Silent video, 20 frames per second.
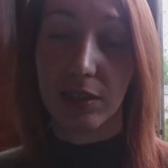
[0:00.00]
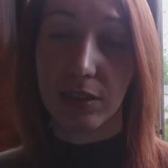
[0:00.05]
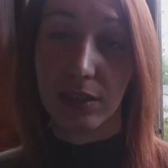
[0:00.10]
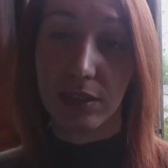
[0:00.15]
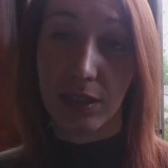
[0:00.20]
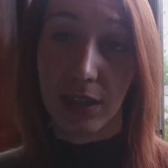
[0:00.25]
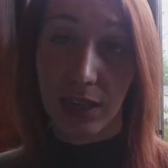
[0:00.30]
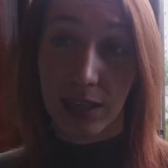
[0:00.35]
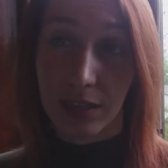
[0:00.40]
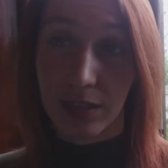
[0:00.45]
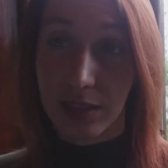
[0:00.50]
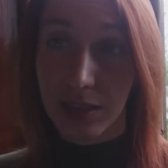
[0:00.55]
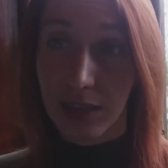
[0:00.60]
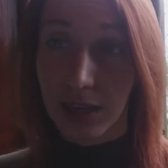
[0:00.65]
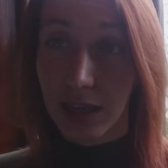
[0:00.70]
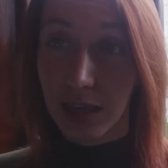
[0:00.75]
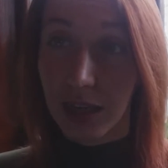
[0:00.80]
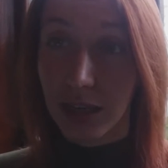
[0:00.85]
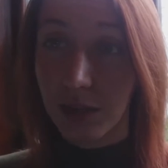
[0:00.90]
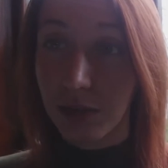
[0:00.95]
9th
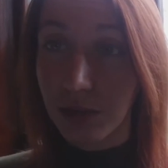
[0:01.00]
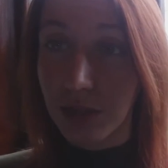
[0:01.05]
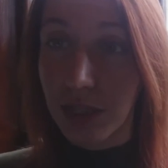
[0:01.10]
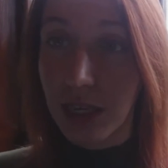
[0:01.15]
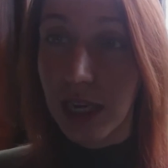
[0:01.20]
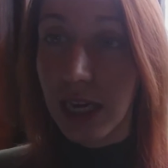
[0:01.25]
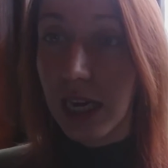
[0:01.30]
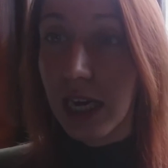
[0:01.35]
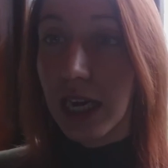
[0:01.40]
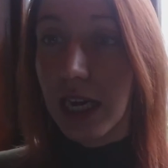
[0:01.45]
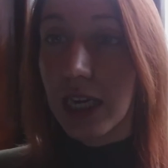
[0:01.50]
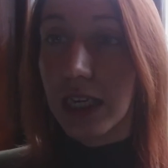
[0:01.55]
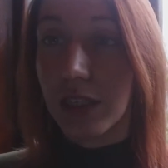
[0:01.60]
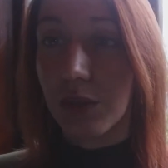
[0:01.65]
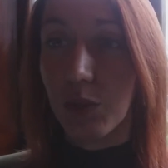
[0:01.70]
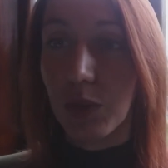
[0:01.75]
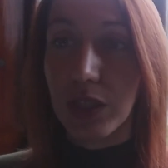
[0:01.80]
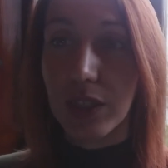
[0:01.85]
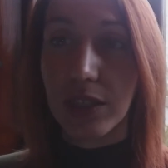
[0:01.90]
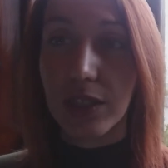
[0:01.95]
house, and
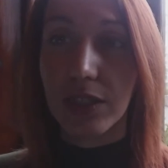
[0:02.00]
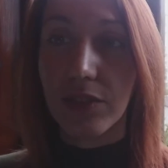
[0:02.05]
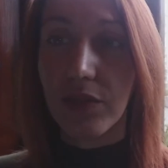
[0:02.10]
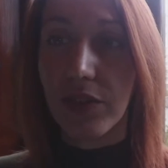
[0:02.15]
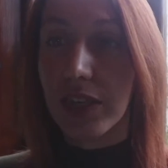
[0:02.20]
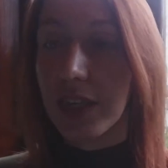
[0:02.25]
Venus in the